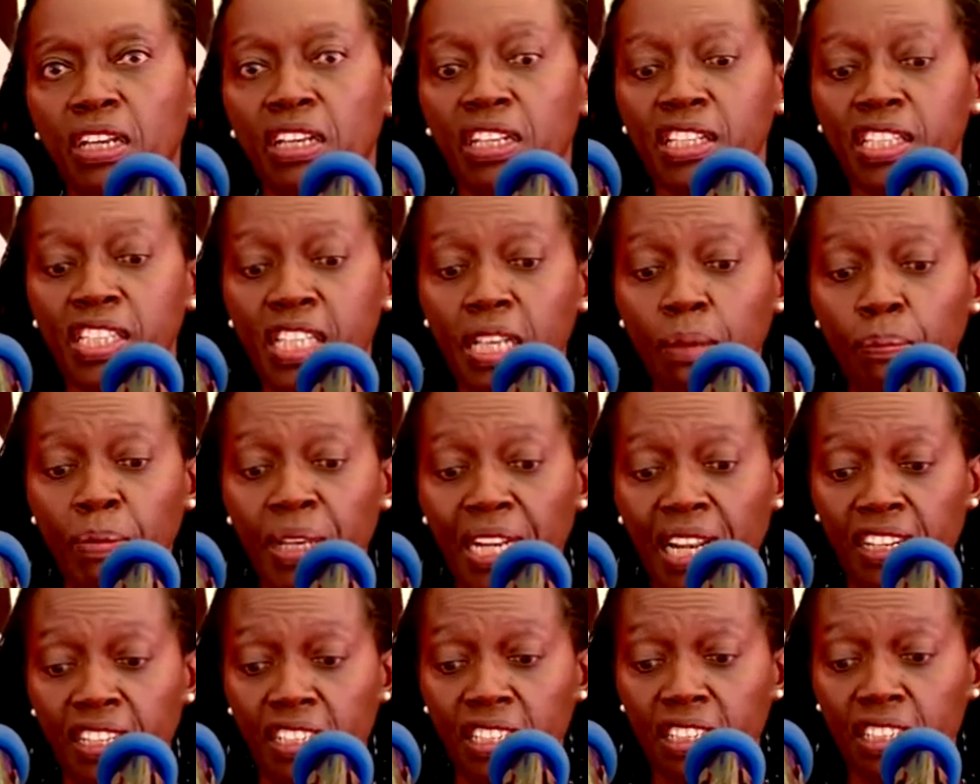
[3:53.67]

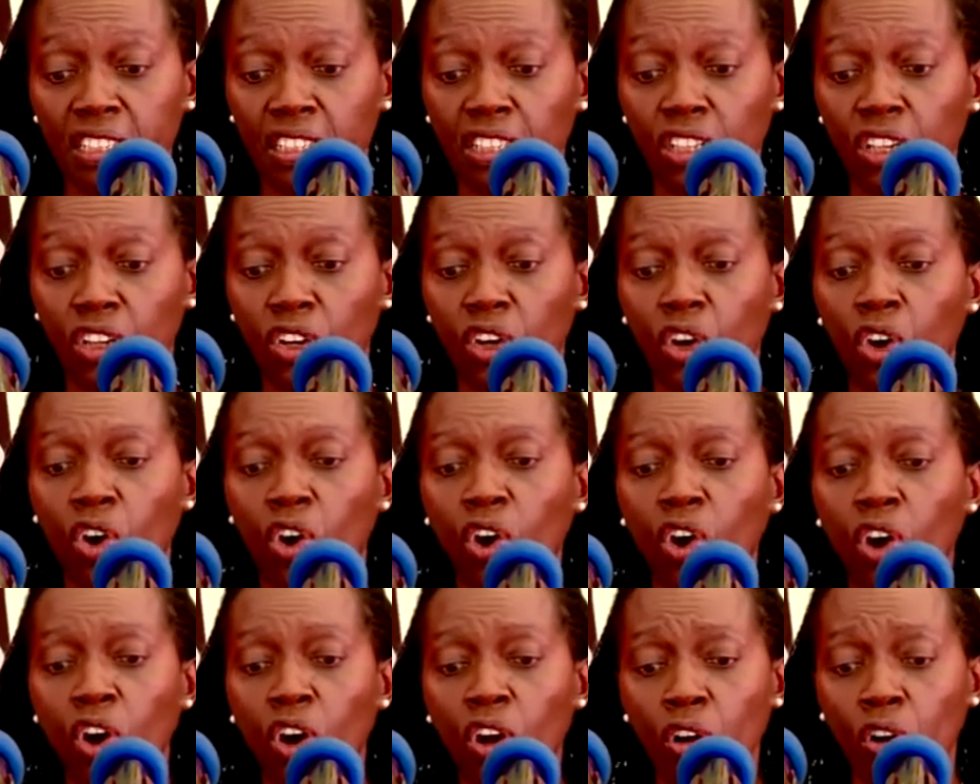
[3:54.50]
Similarly,
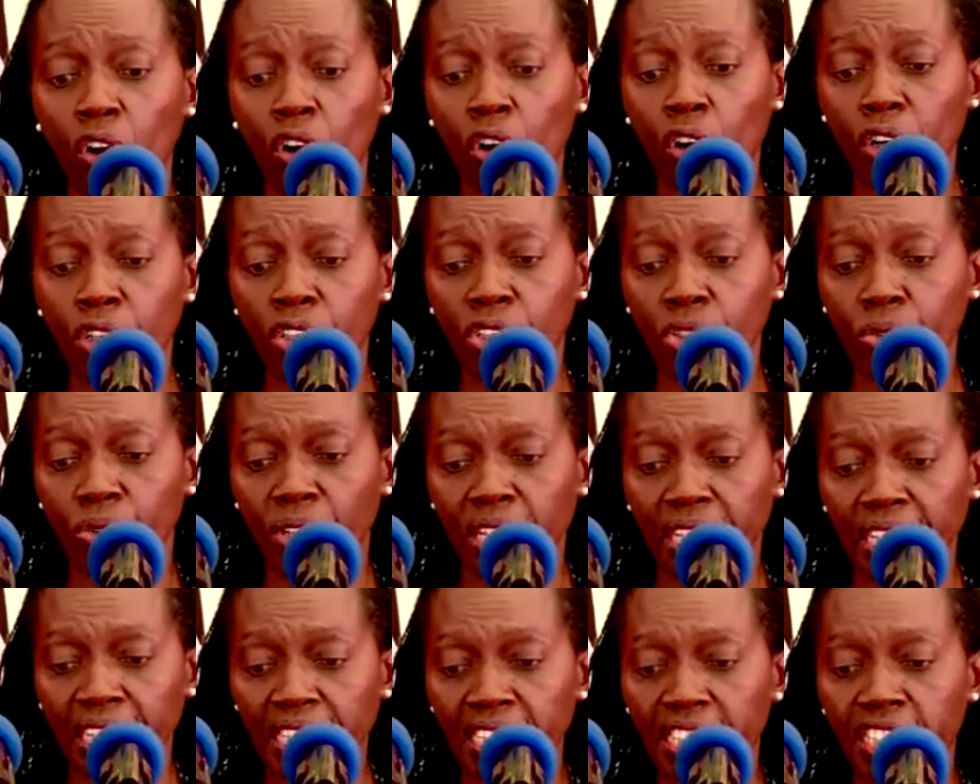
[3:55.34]
all laws
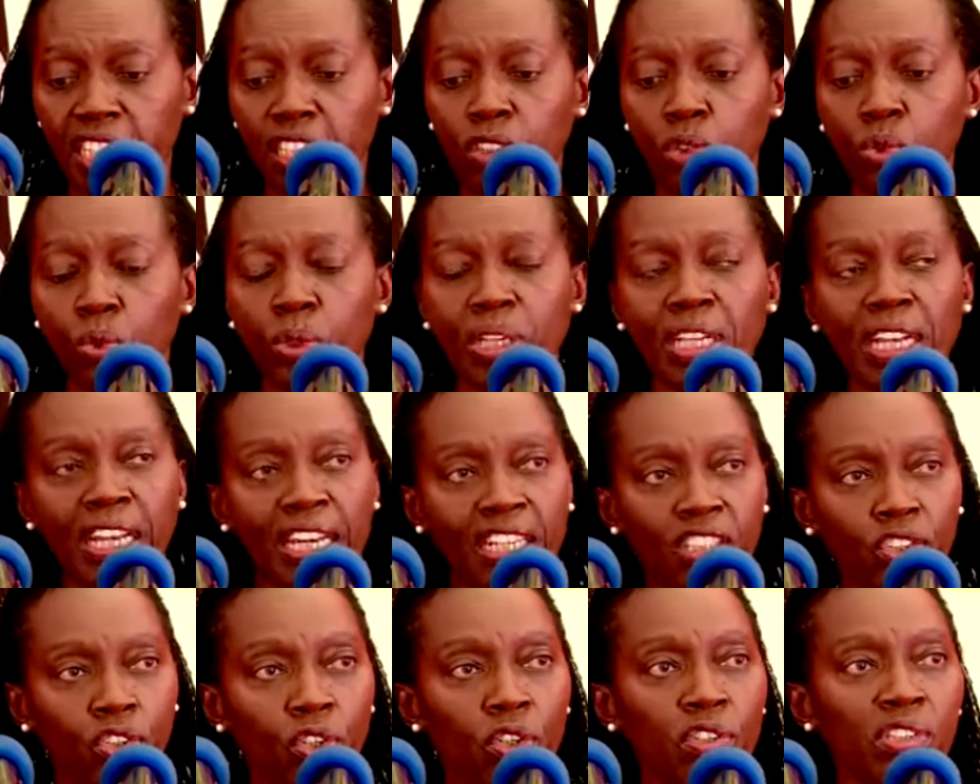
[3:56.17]
relating to
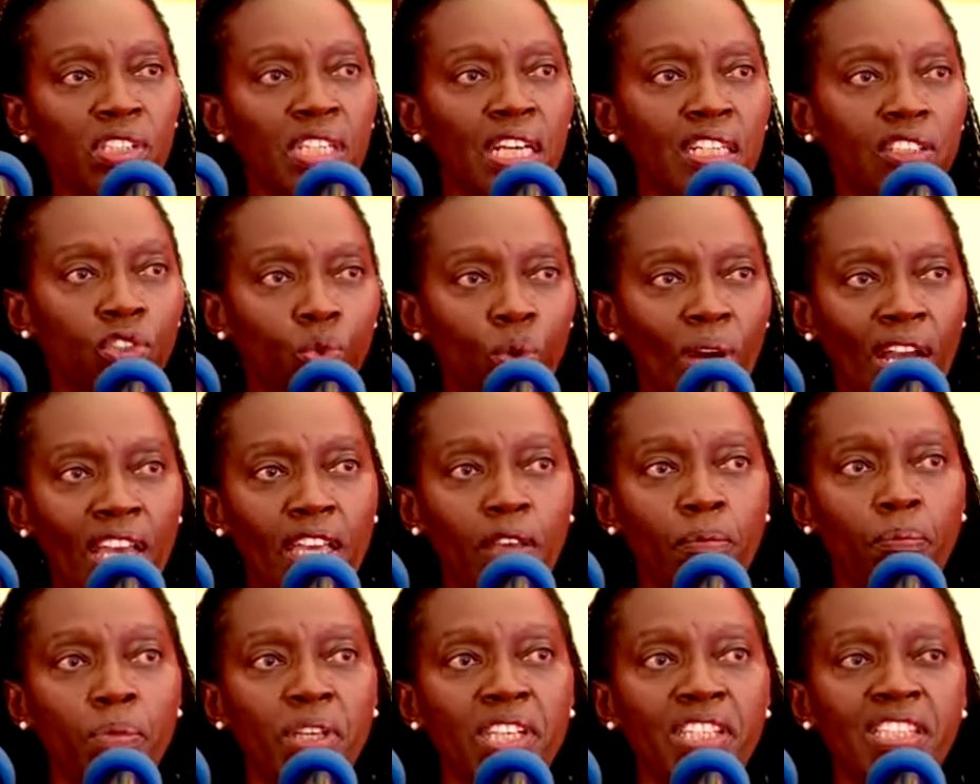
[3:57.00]
elections and to
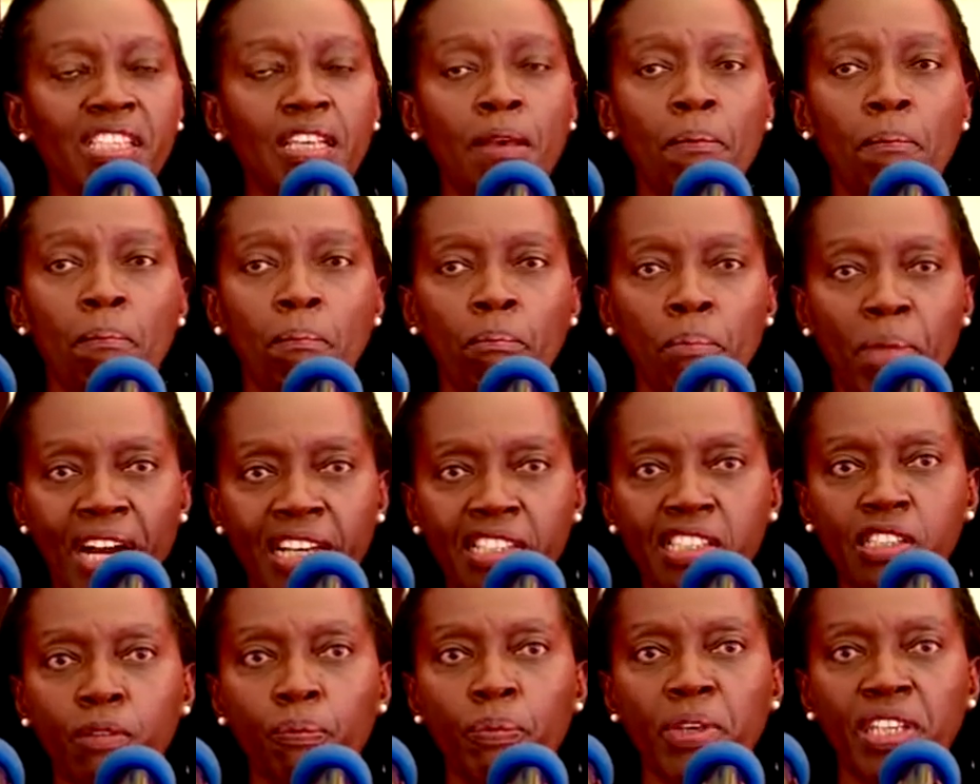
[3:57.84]
IEBC
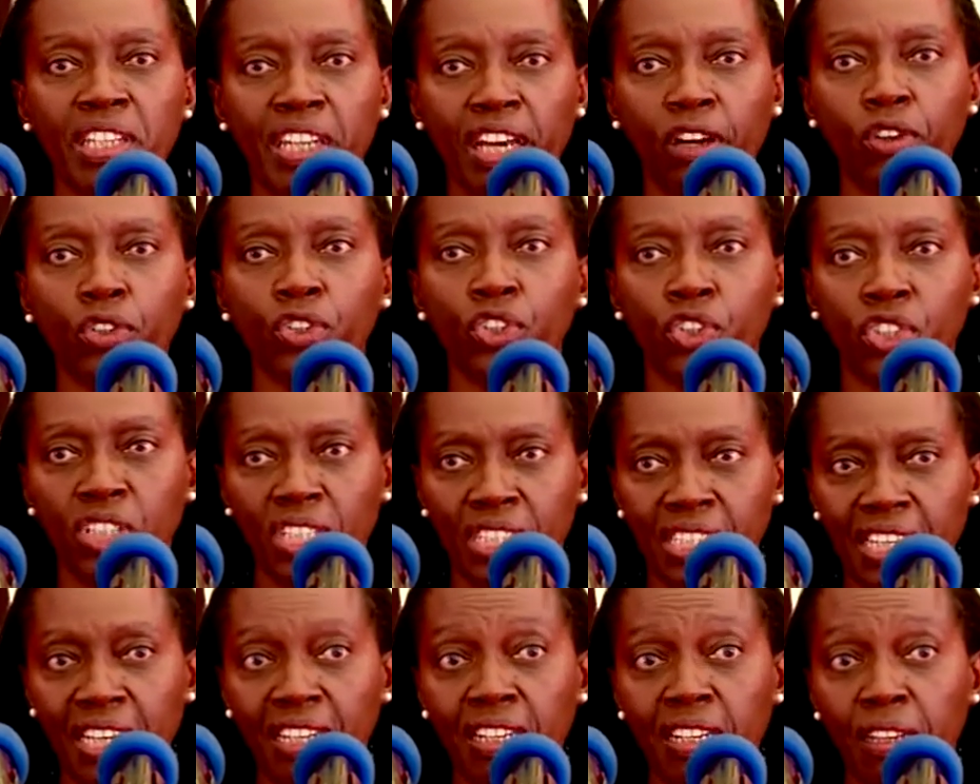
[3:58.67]
must be
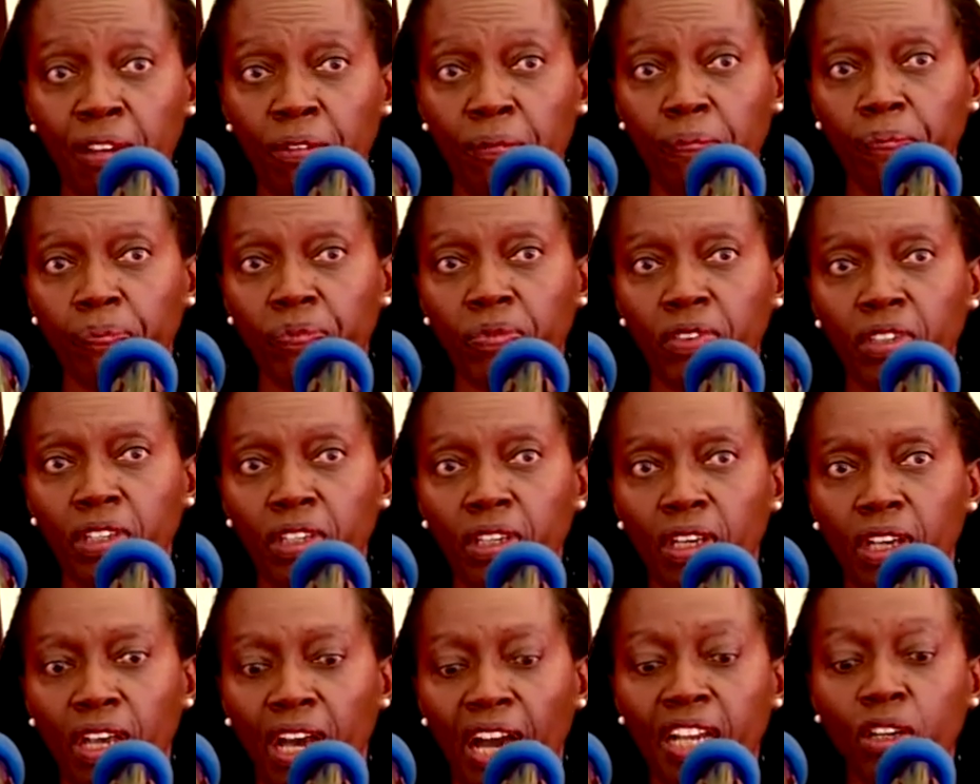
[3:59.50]
negotiated,
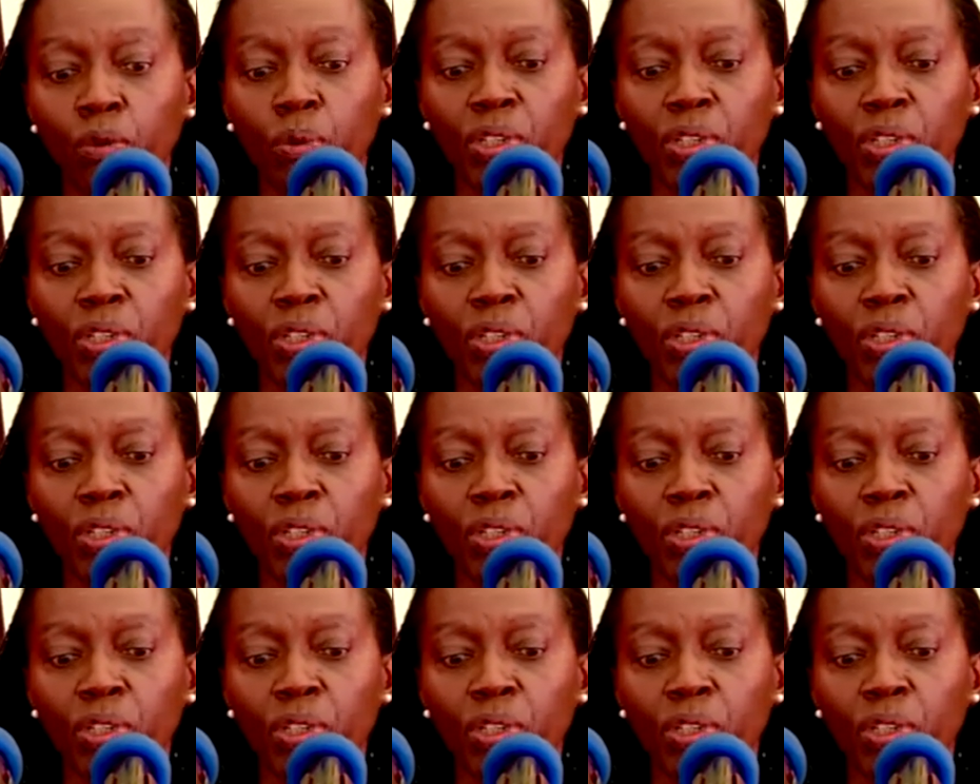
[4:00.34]
and we